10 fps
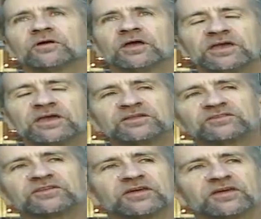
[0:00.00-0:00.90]
he can
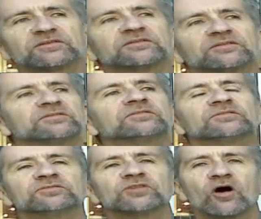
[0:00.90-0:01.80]
see that
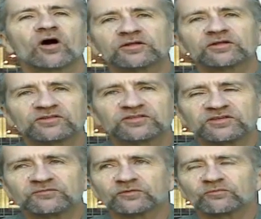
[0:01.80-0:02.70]
the heart is
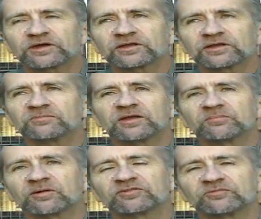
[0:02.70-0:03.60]
deceitful, wickedly made, and
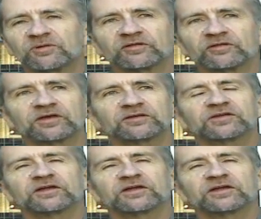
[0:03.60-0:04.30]
perverse above all things.